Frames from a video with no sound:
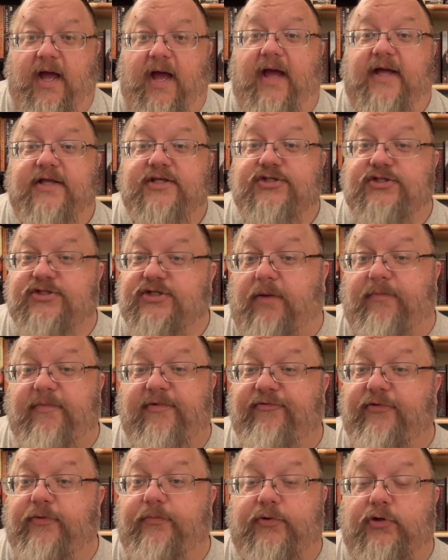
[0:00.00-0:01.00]
Some
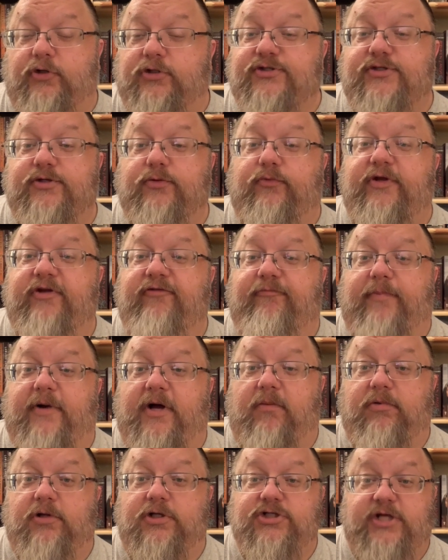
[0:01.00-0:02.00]
of the books that we've
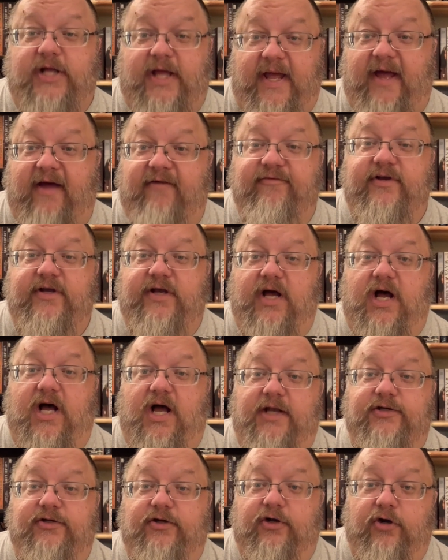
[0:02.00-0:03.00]
published have
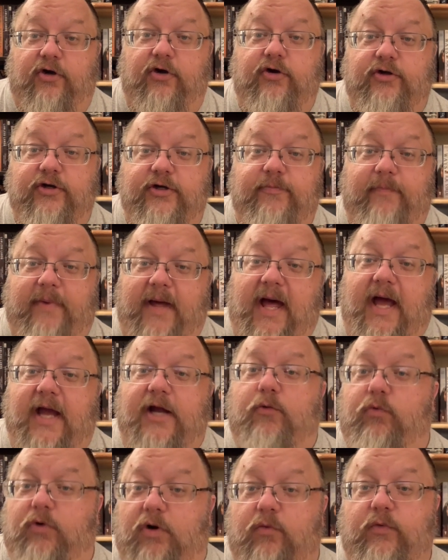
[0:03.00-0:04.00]
not earned
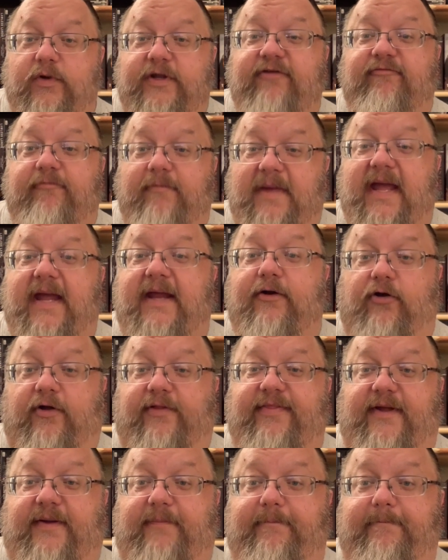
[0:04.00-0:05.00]
back what we've made
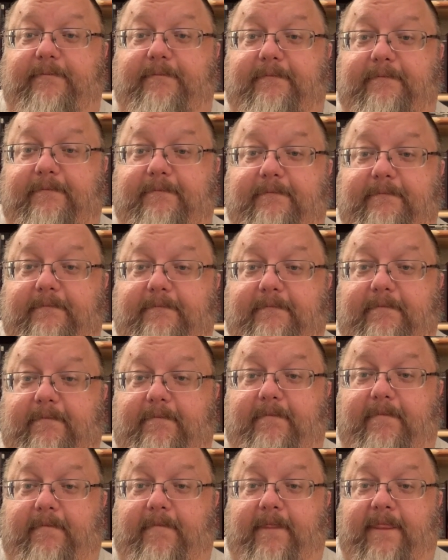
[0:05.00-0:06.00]
on them.
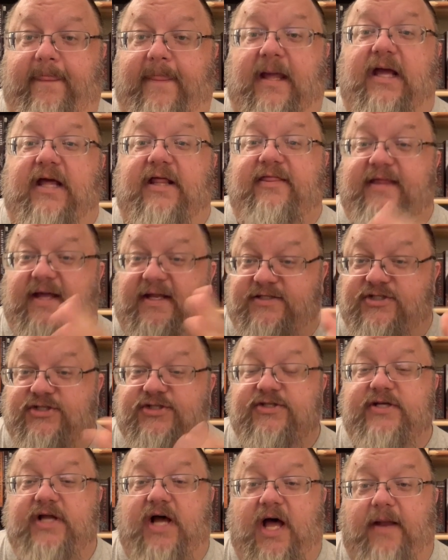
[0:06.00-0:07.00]
That does
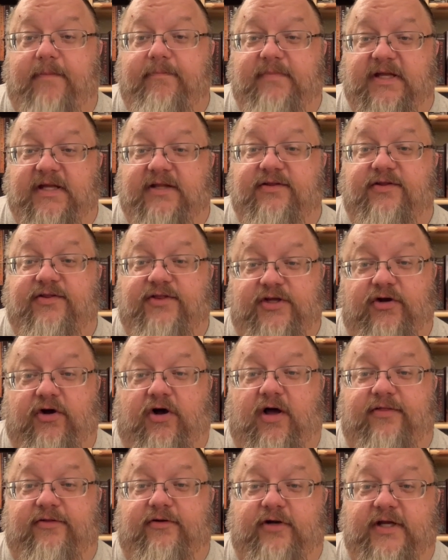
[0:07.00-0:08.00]
not mean that the
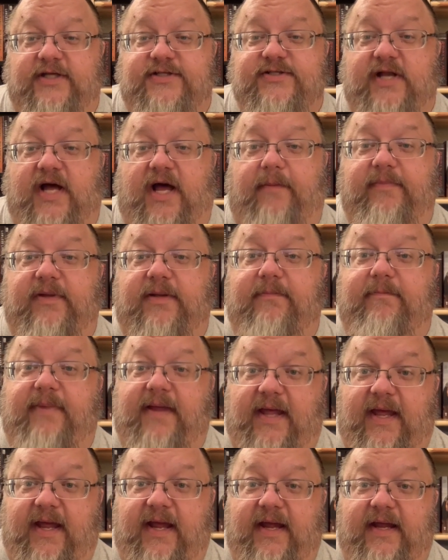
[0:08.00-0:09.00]
author has not been
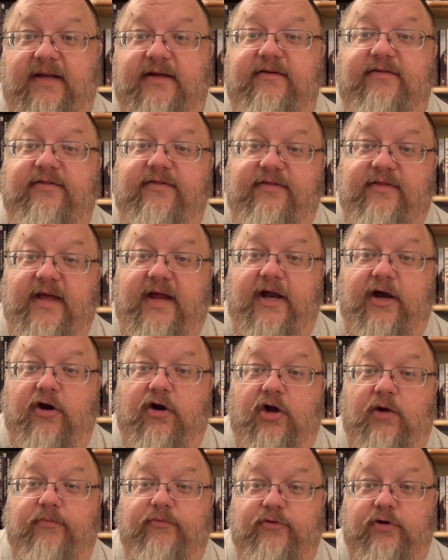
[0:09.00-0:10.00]
paid their
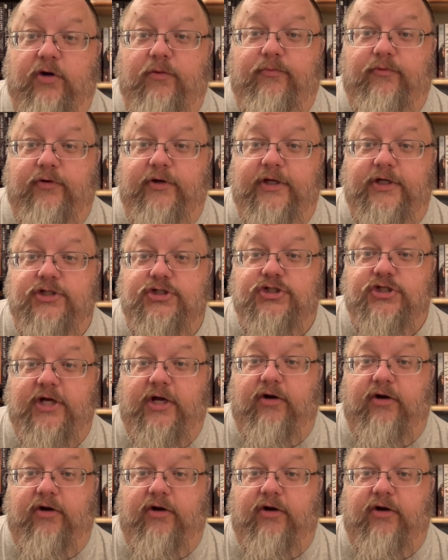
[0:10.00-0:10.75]
appropriate share